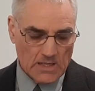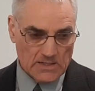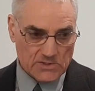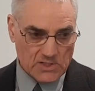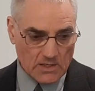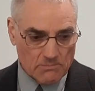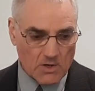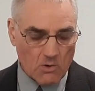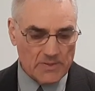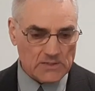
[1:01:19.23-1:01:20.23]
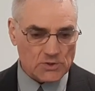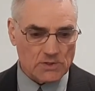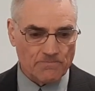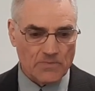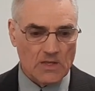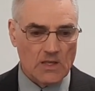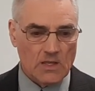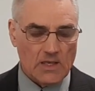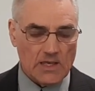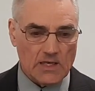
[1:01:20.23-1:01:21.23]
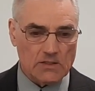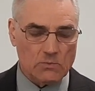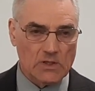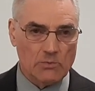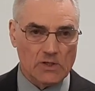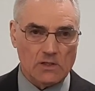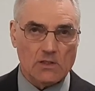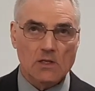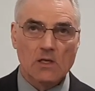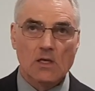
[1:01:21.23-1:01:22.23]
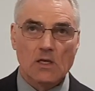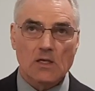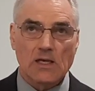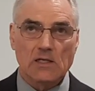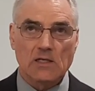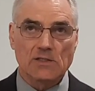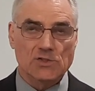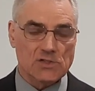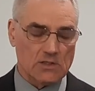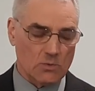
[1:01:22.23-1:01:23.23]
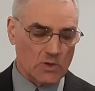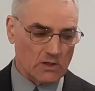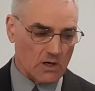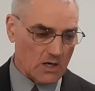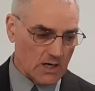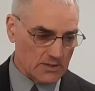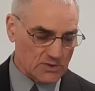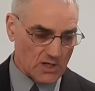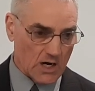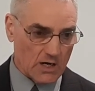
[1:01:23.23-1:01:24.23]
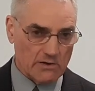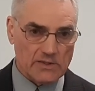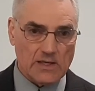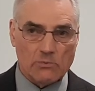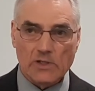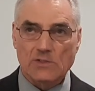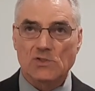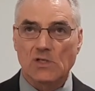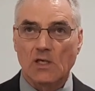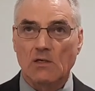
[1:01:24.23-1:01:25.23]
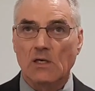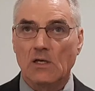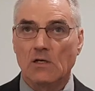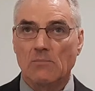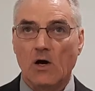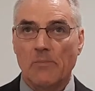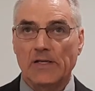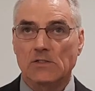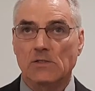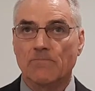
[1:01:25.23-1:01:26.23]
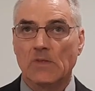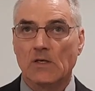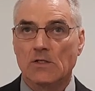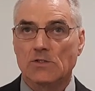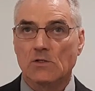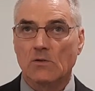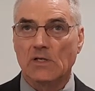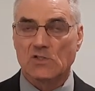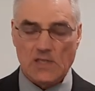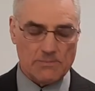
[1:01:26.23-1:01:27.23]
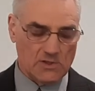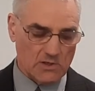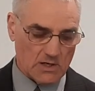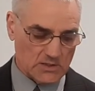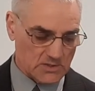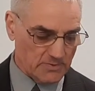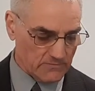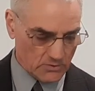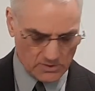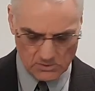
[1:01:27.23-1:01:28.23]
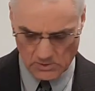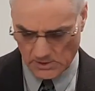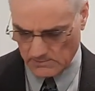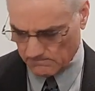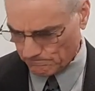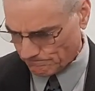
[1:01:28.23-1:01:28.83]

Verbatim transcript: Let's take a moment and we will kind of consider where our hearts are, and then we'll sing in a moment. So examine your hearts before the Lord.